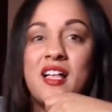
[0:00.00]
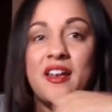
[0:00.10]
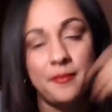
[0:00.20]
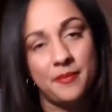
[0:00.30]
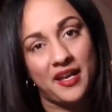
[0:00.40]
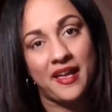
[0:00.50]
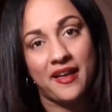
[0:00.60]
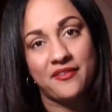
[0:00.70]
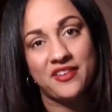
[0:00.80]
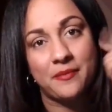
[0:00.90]
and a
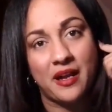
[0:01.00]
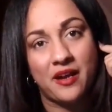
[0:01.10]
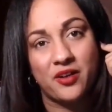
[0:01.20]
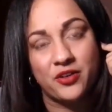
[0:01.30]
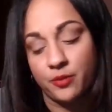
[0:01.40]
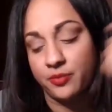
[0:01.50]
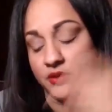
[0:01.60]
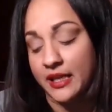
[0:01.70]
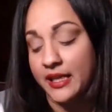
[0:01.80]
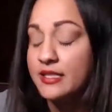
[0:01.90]
heavy amount on your
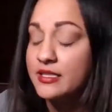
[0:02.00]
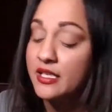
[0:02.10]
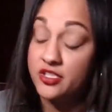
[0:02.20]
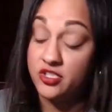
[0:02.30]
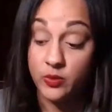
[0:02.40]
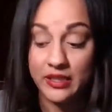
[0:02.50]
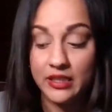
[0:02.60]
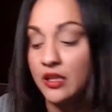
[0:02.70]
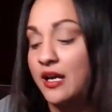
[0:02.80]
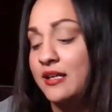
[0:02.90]
plate, doing
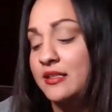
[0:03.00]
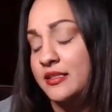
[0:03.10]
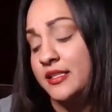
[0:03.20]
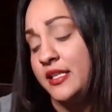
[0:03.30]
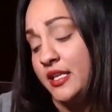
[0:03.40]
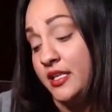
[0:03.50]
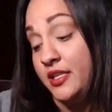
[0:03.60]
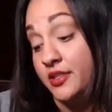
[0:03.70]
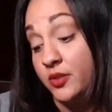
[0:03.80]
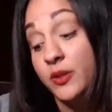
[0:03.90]
a lot,
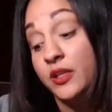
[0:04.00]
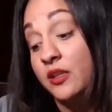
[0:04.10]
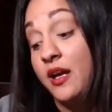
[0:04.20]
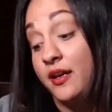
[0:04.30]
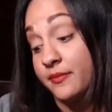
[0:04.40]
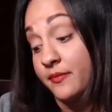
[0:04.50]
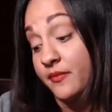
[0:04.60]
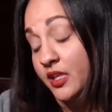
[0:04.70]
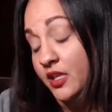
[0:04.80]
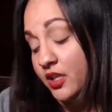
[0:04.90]
doing a lot.
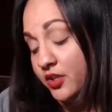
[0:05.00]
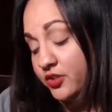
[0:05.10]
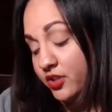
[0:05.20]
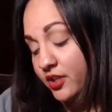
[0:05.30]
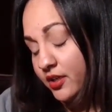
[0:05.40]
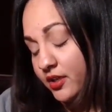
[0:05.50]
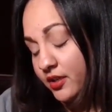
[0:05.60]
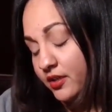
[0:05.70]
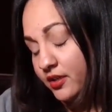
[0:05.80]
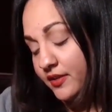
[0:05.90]
You took
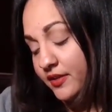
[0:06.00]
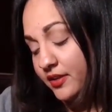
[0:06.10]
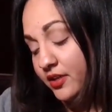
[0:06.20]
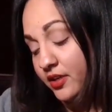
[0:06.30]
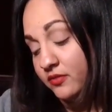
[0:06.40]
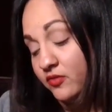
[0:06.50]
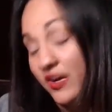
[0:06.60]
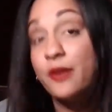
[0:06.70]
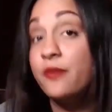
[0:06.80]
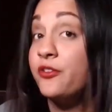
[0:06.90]
a, and you know,
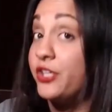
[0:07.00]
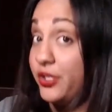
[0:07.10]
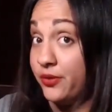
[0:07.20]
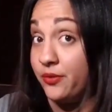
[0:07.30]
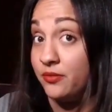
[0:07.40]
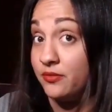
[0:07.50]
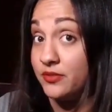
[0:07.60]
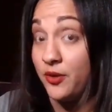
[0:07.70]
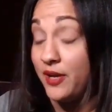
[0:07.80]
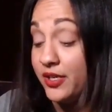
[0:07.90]
right over you.
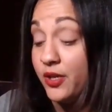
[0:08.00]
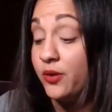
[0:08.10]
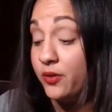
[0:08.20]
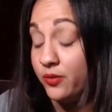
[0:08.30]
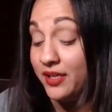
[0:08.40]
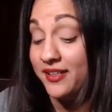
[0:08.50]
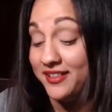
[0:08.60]
So I know